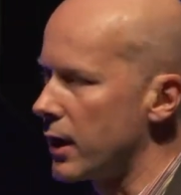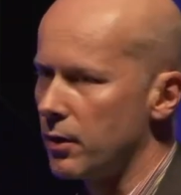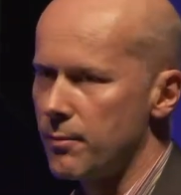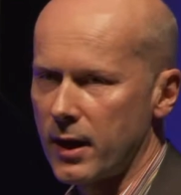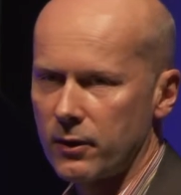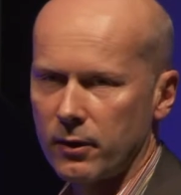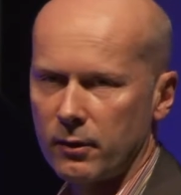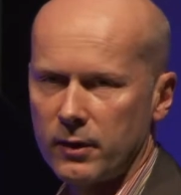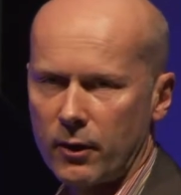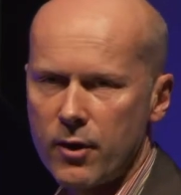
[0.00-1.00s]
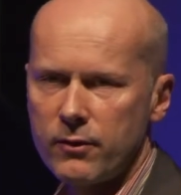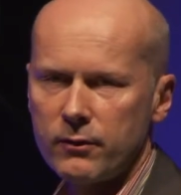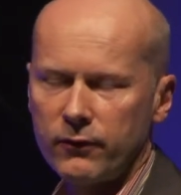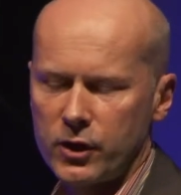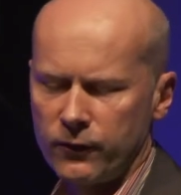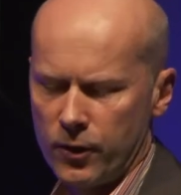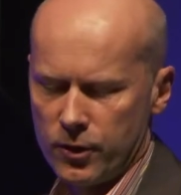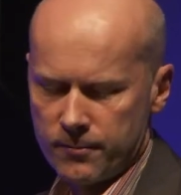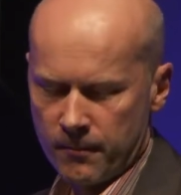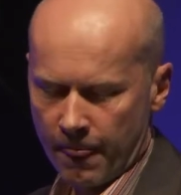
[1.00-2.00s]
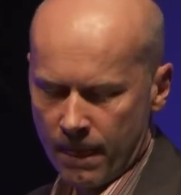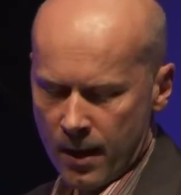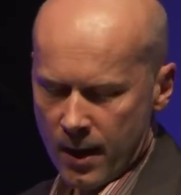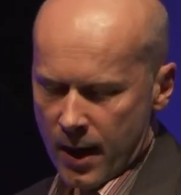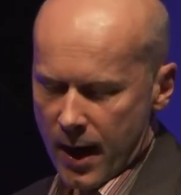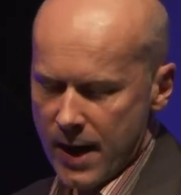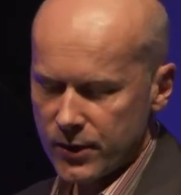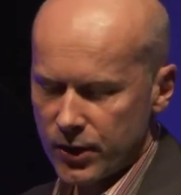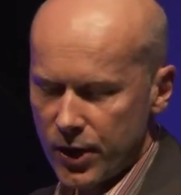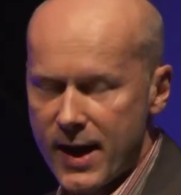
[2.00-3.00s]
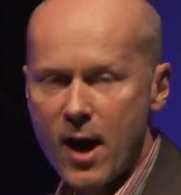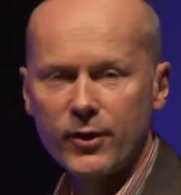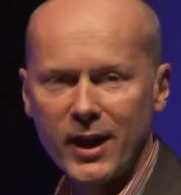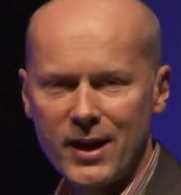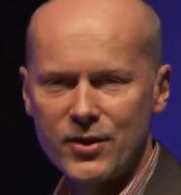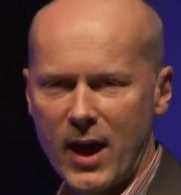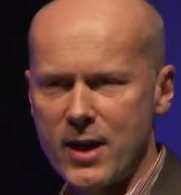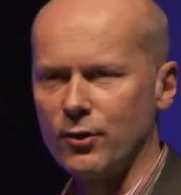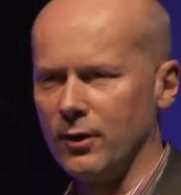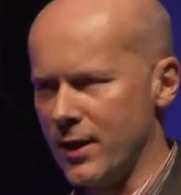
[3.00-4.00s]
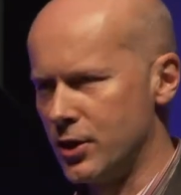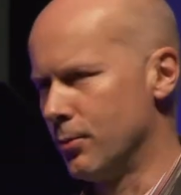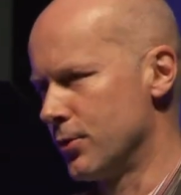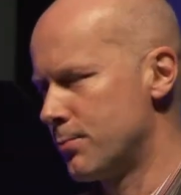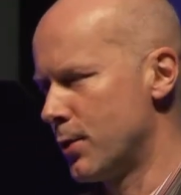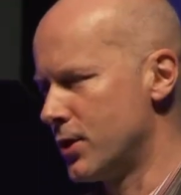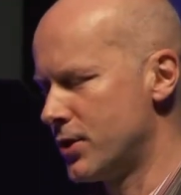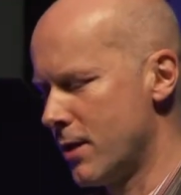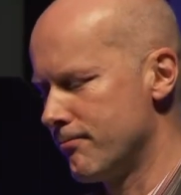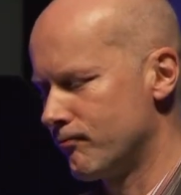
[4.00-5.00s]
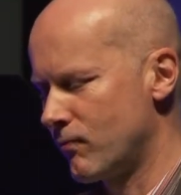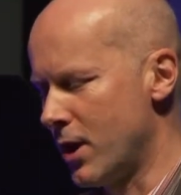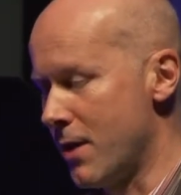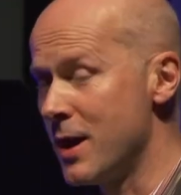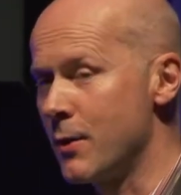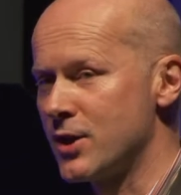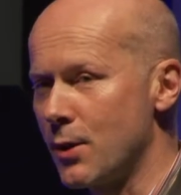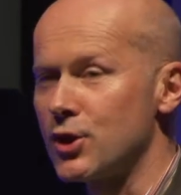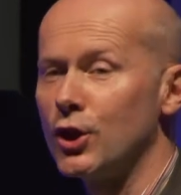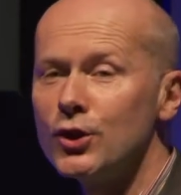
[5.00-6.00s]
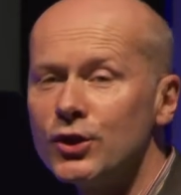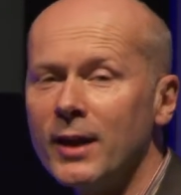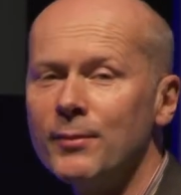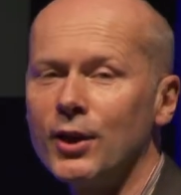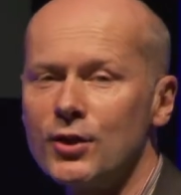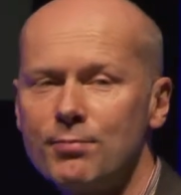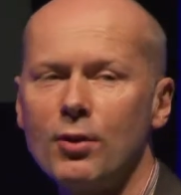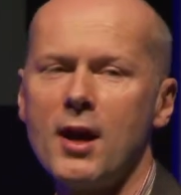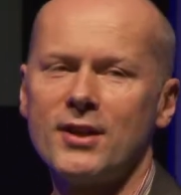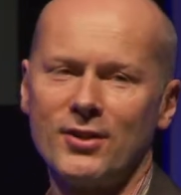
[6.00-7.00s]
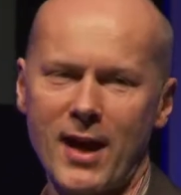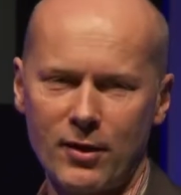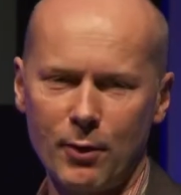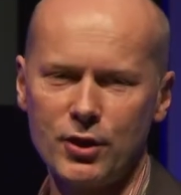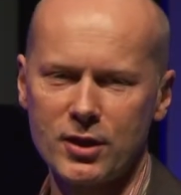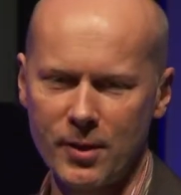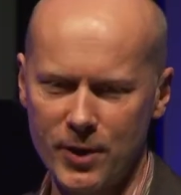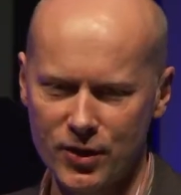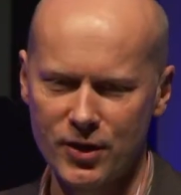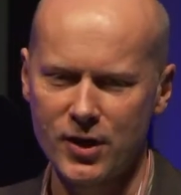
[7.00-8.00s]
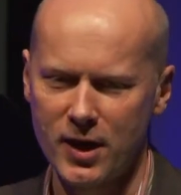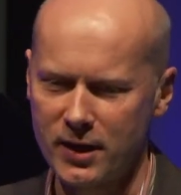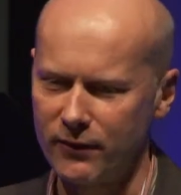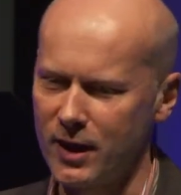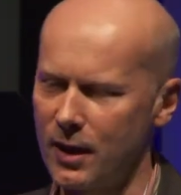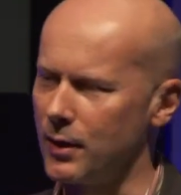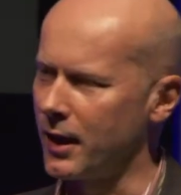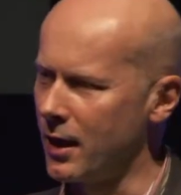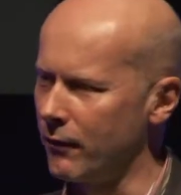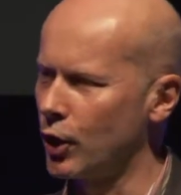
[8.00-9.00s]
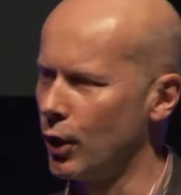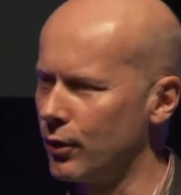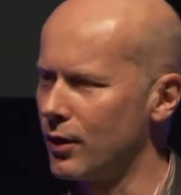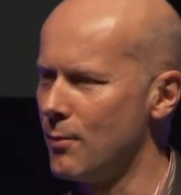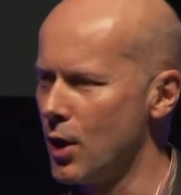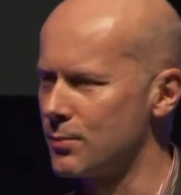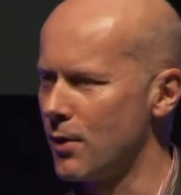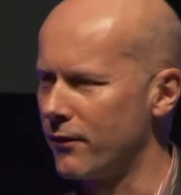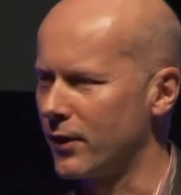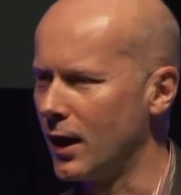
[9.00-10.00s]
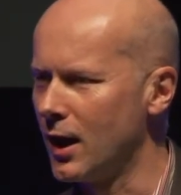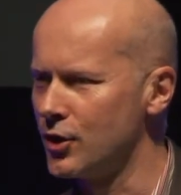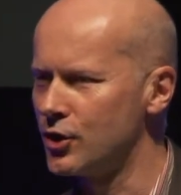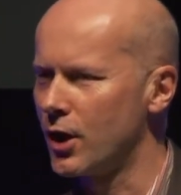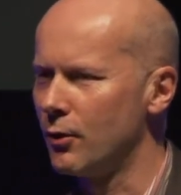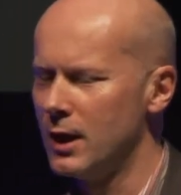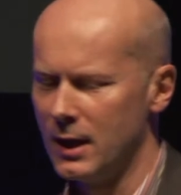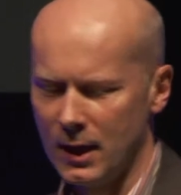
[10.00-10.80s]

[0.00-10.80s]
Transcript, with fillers: they could make the, their own fish food. As it turned out, the kids ate all the vegetables, but um, yeah, in many ways that was a good thing because prior to that, they were just coming to the site every day with a can of Coke and a Mars bar for their lunch. So